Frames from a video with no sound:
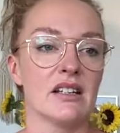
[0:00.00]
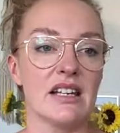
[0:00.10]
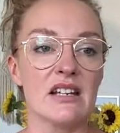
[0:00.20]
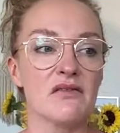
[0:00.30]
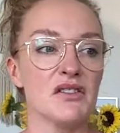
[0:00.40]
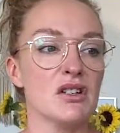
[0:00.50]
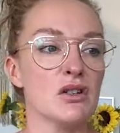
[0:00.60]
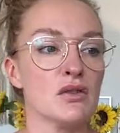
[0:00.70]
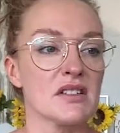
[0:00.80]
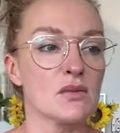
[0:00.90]
The infinite
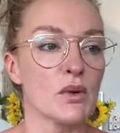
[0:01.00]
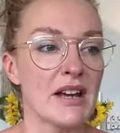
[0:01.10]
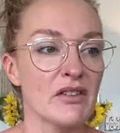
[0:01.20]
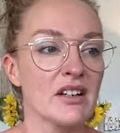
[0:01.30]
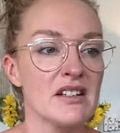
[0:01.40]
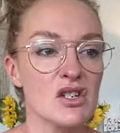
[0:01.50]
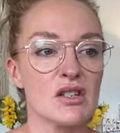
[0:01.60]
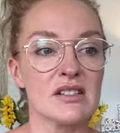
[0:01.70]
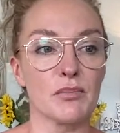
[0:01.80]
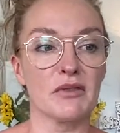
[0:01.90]
uses whatever
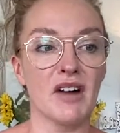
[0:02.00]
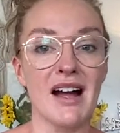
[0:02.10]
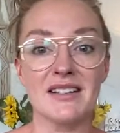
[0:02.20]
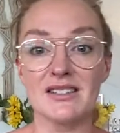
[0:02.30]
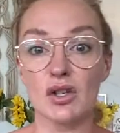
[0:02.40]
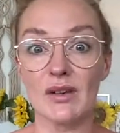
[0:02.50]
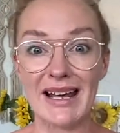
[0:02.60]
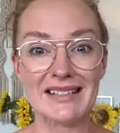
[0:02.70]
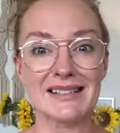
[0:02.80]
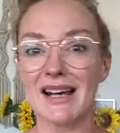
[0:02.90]
conditions are provided. So
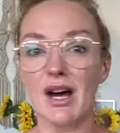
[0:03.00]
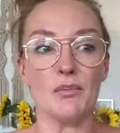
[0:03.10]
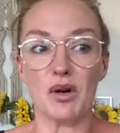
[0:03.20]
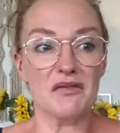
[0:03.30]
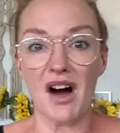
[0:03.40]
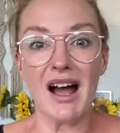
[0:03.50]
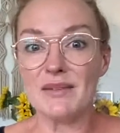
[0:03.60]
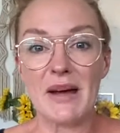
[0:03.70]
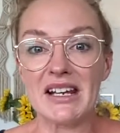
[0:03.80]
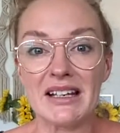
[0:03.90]
let's
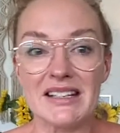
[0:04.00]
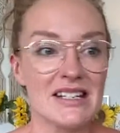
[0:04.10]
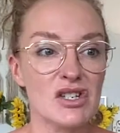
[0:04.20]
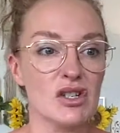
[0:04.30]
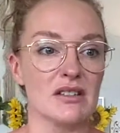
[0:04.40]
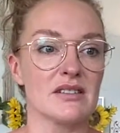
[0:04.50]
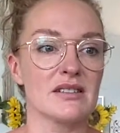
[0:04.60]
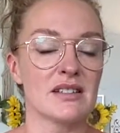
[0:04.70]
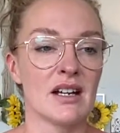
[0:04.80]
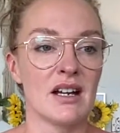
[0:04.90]
provide better
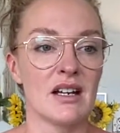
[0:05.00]
conditions.